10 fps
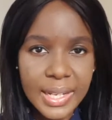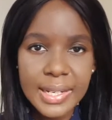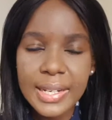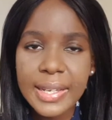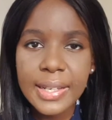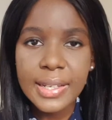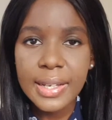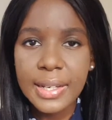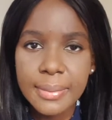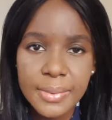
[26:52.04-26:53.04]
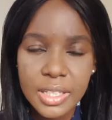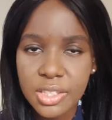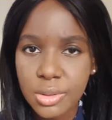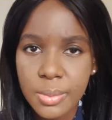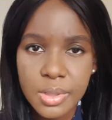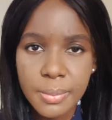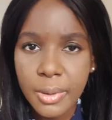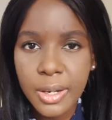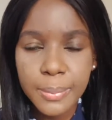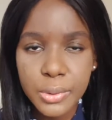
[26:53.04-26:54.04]
link and um, description
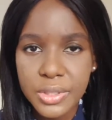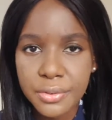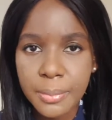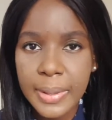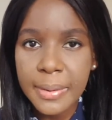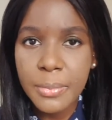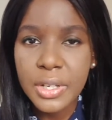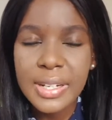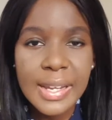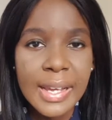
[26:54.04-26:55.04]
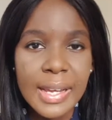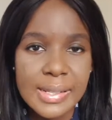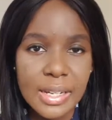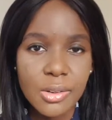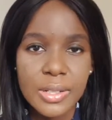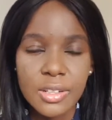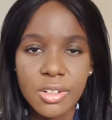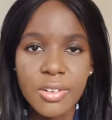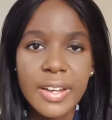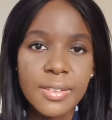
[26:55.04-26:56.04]
bar bought it from Littmann and I got
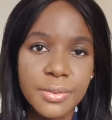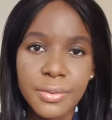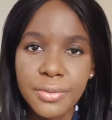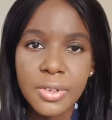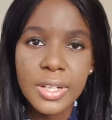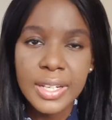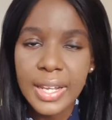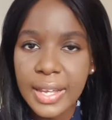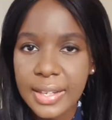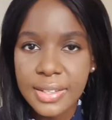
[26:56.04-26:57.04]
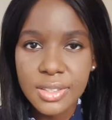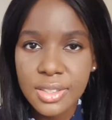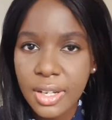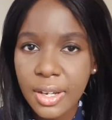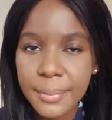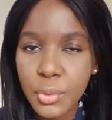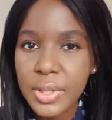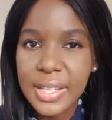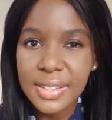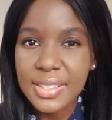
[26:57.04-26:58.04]
engraved for free and um, all
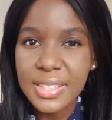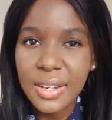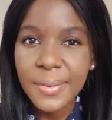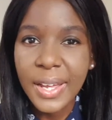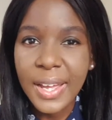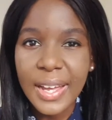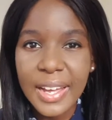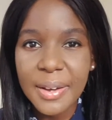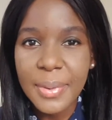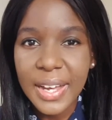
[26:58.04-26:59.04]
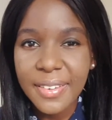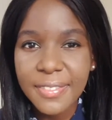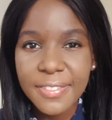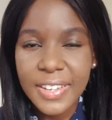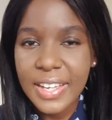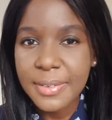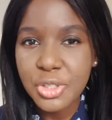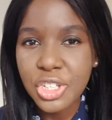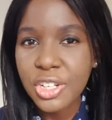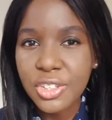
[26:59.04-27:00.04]
that good stuff um, I have um,
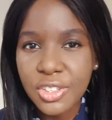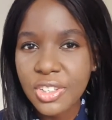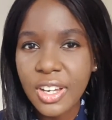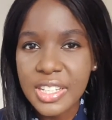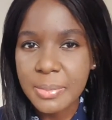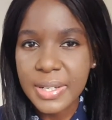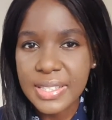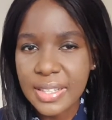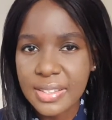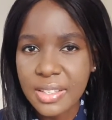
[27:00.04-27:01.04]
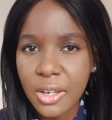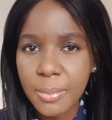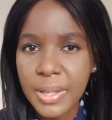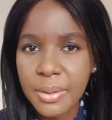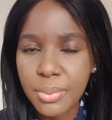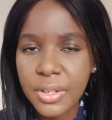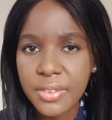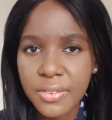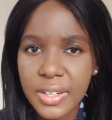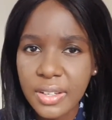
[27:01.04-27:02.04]
shown you guys my stethoscope in a
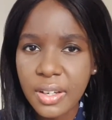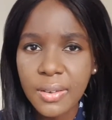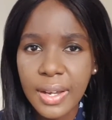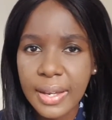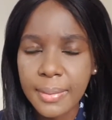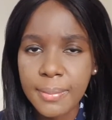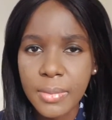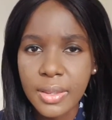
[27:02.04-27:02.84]
previous video um, I